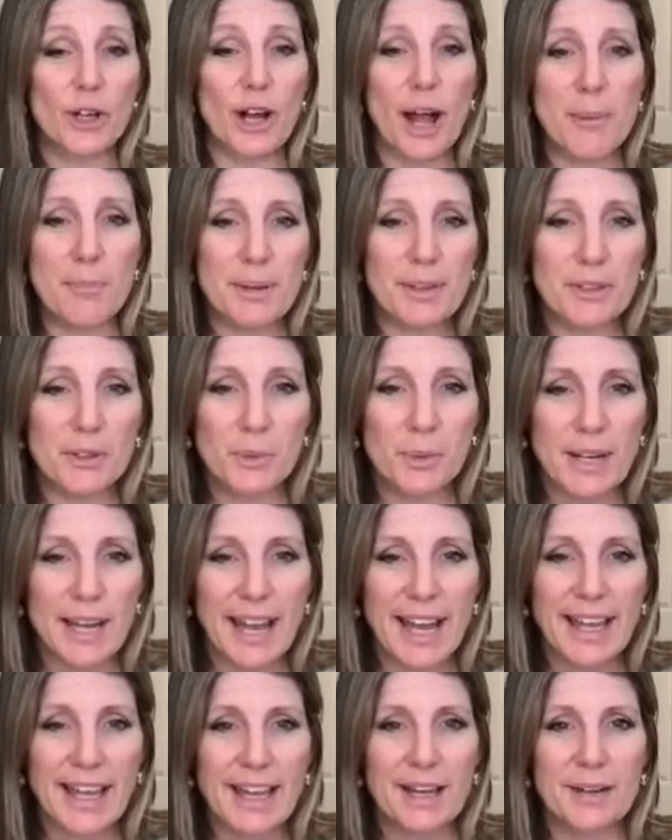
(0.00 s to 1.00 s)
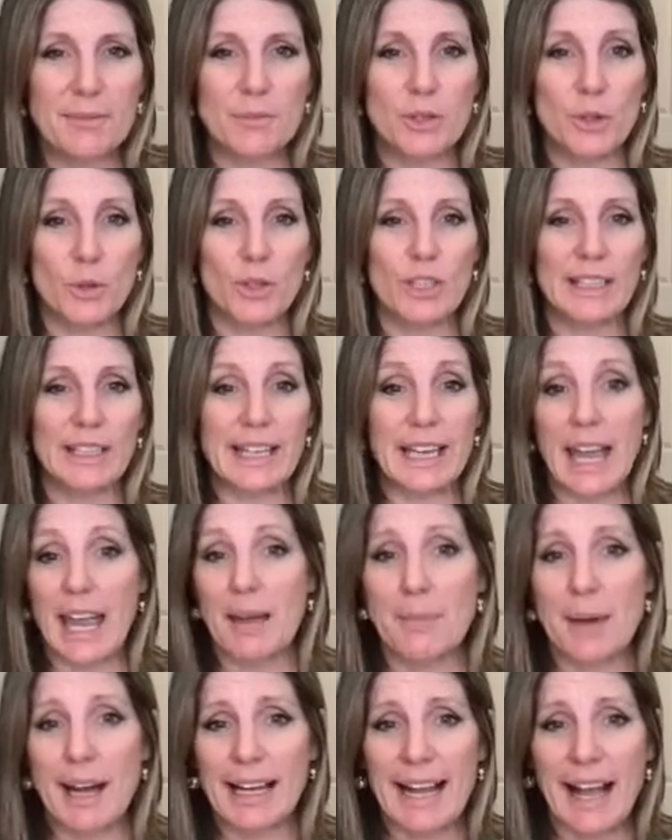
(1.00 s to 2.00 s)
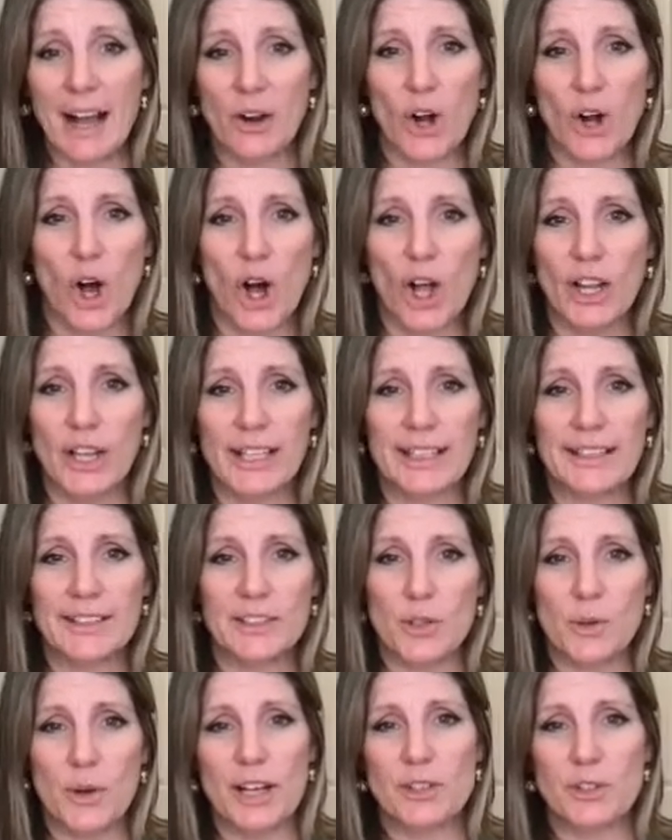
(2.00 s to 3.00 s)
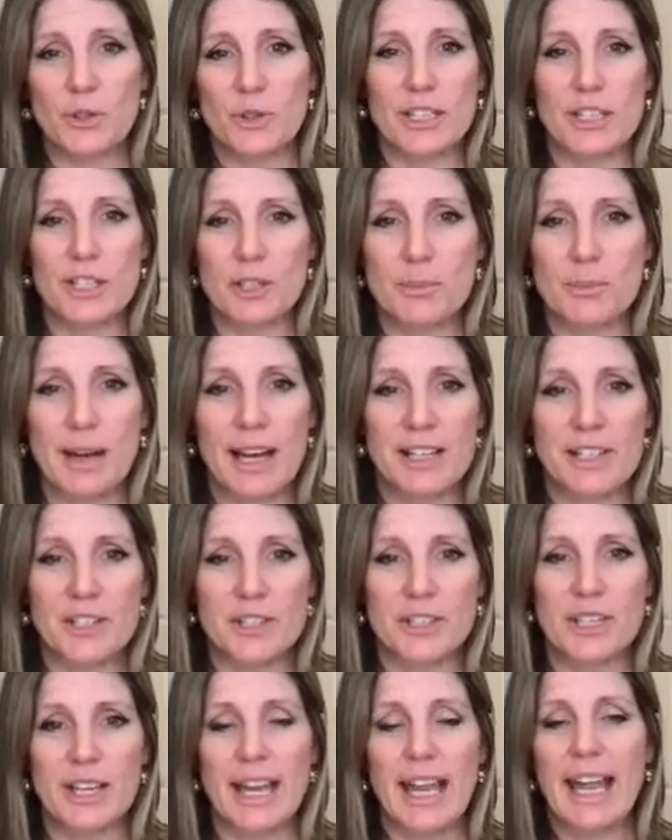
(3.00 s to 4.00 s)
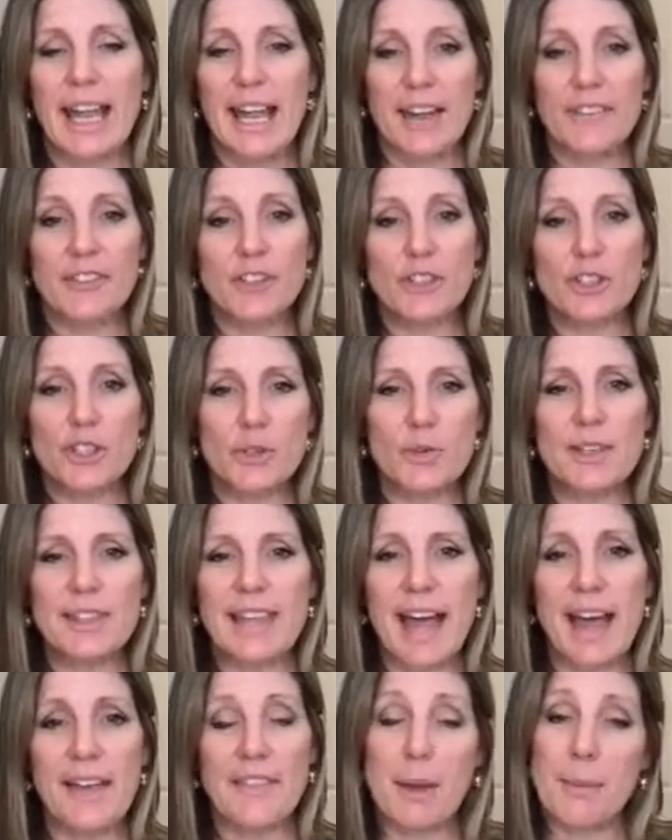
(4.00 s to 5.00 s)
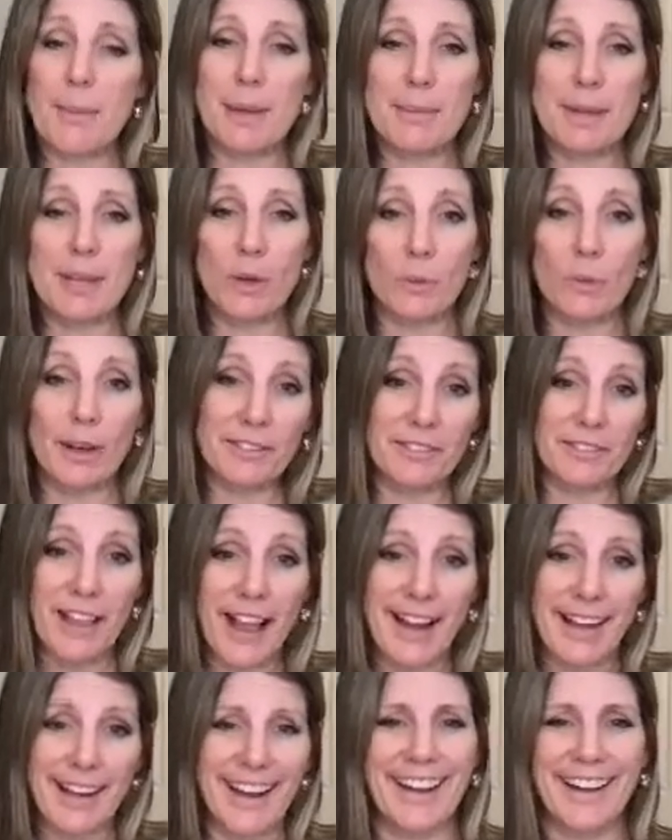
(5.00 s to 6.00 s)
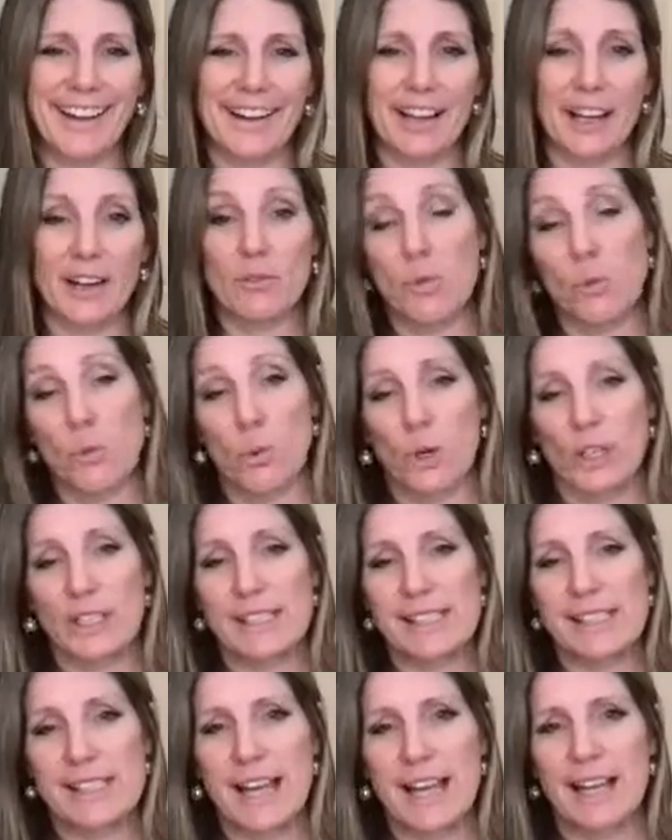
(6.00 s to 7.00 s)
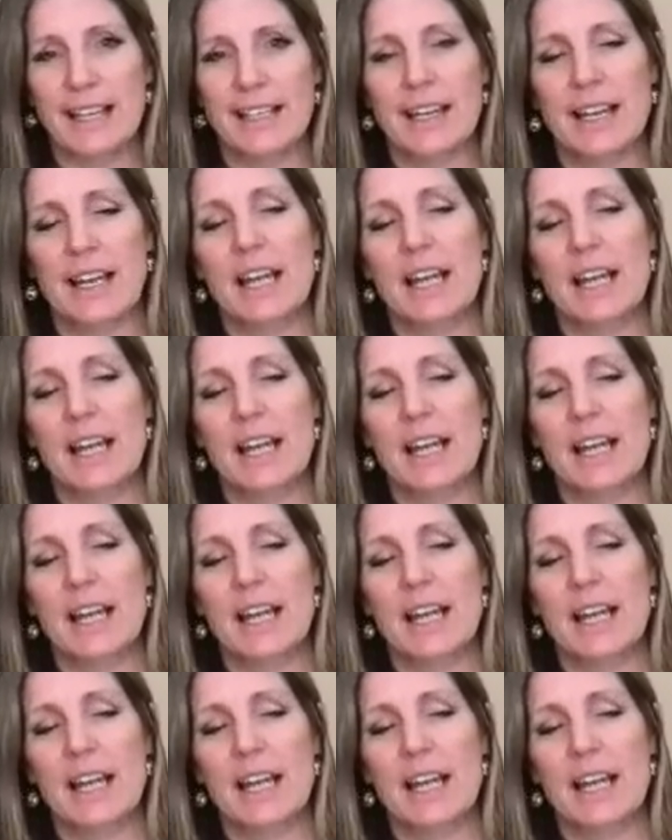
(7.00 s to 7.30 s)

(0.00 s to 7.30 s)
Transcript: up at 3 a.m. Googling, am I an alcoholic? Do I drink too much? If you're doing that, that may be a red flag, kind of a warning sign.